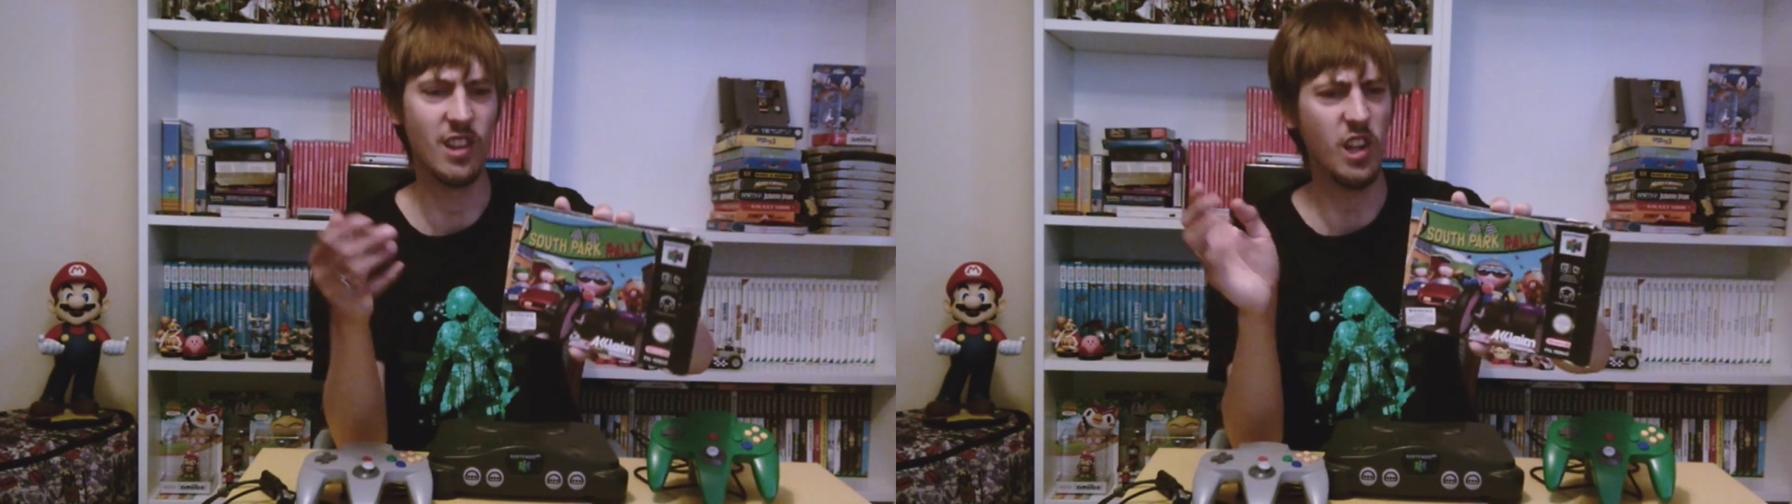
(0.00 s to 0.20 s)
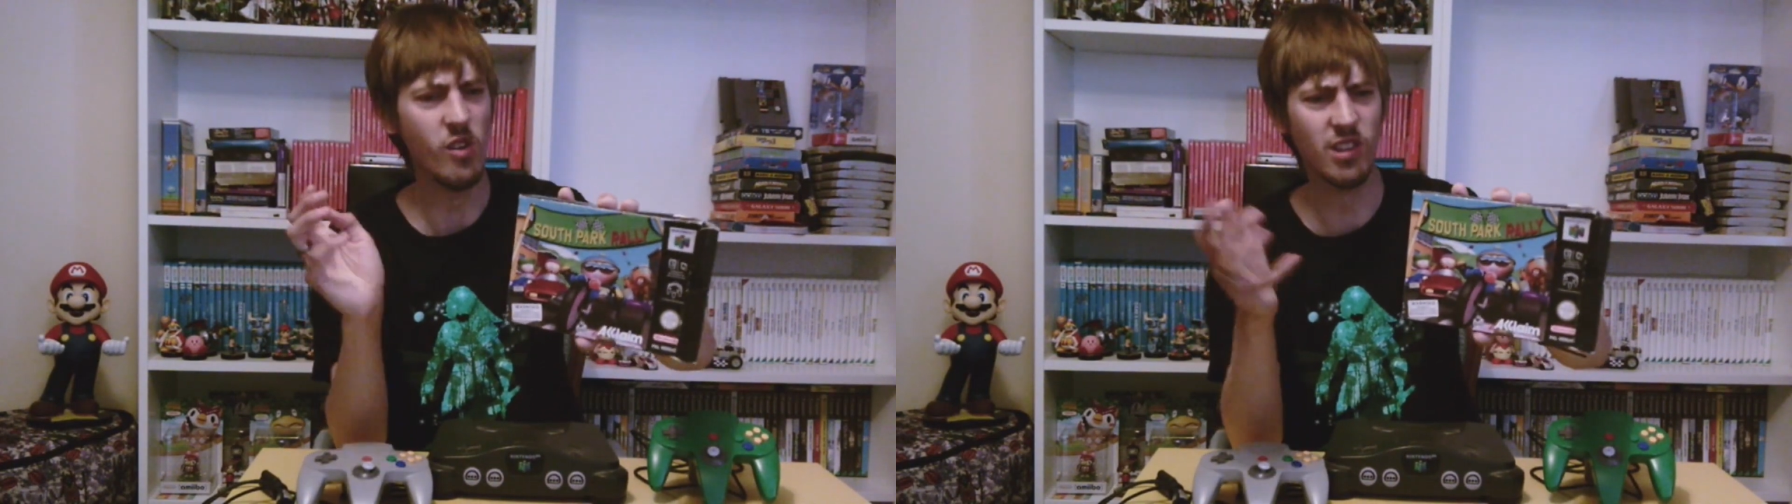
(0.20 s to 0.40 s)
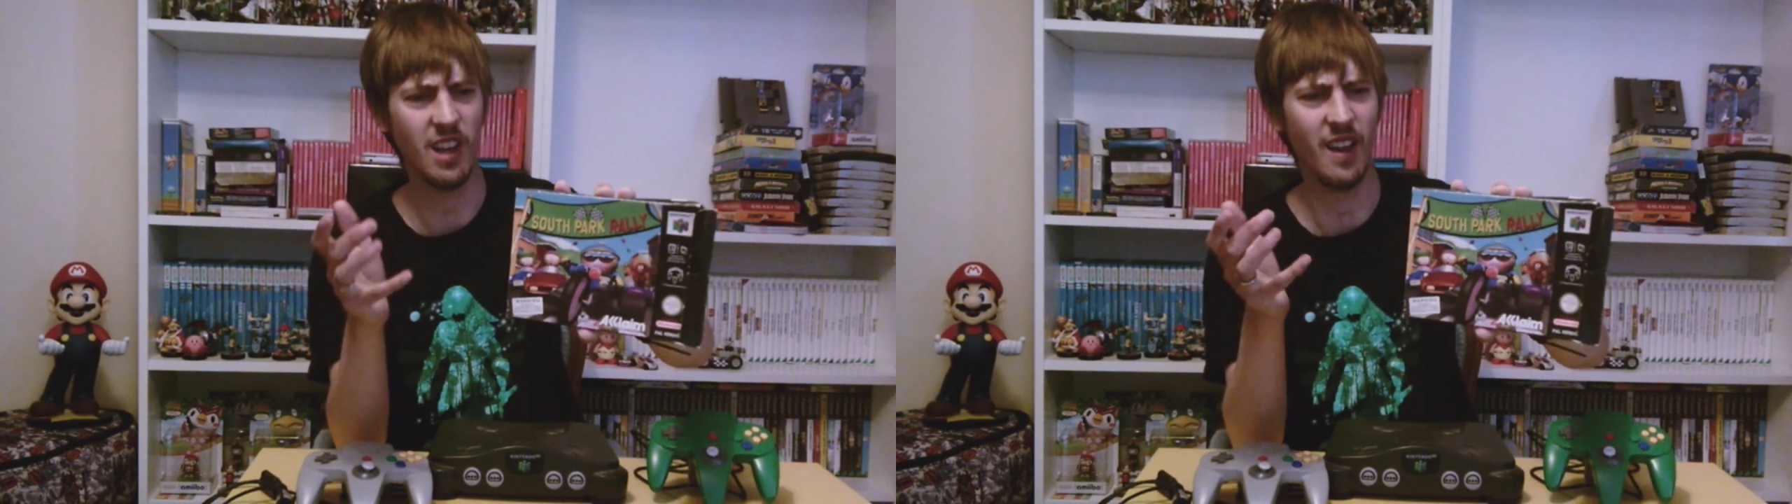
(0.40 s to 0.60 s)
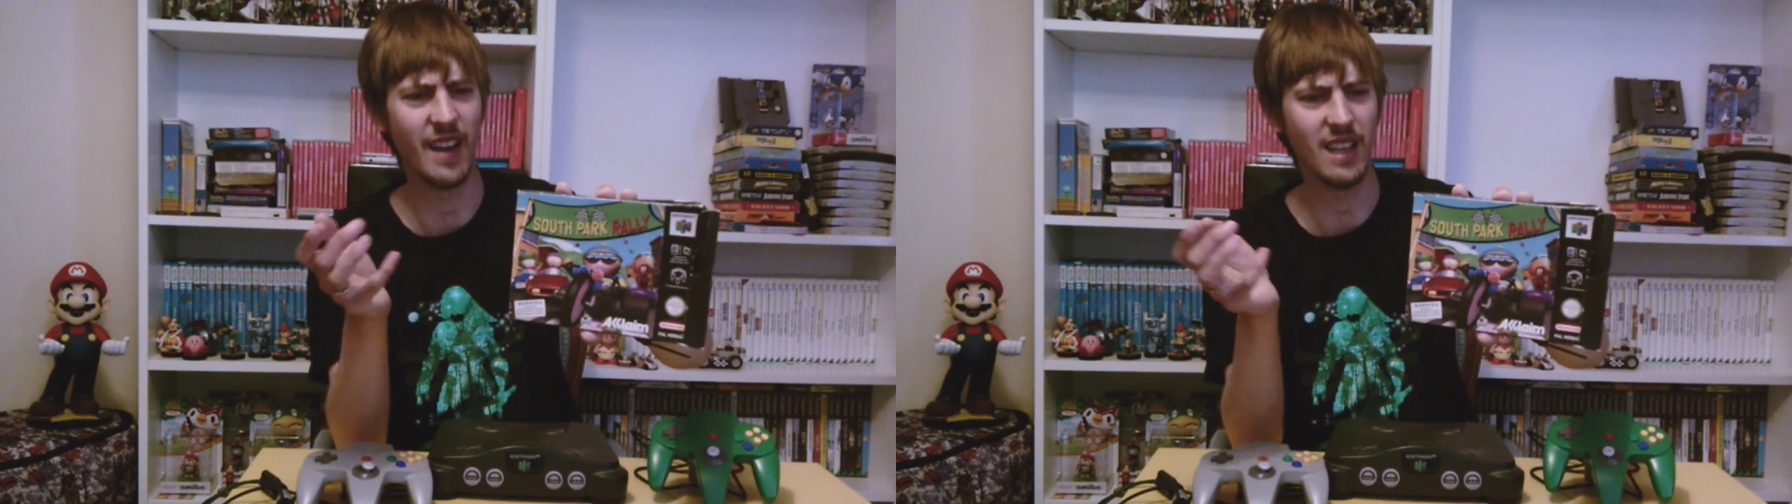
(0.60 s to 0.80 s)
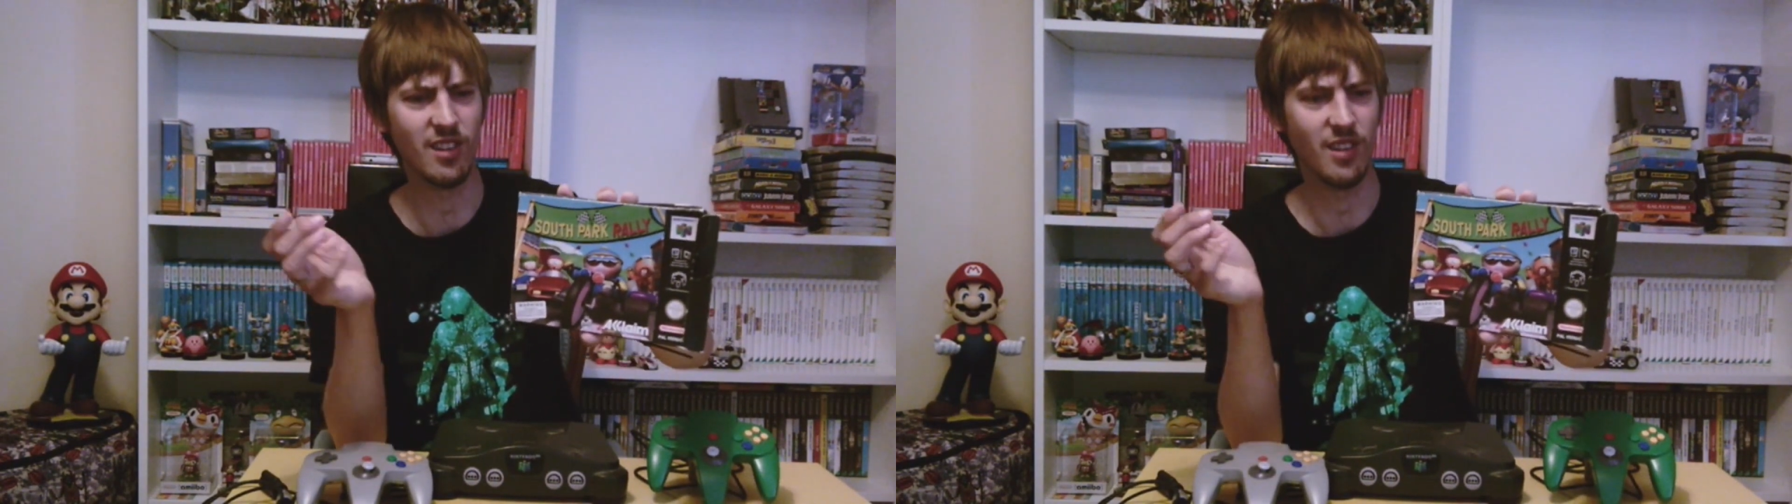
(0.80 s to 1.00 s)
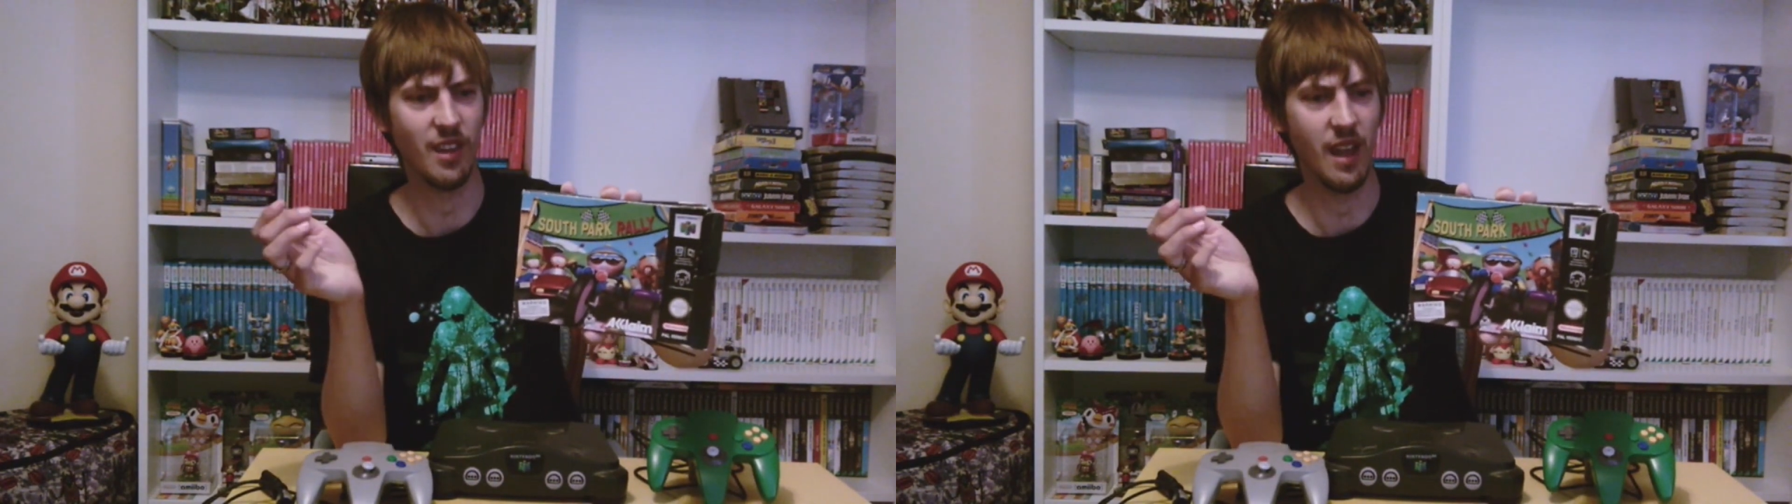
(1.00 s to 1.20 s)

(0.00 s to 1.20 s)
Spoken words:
and utilised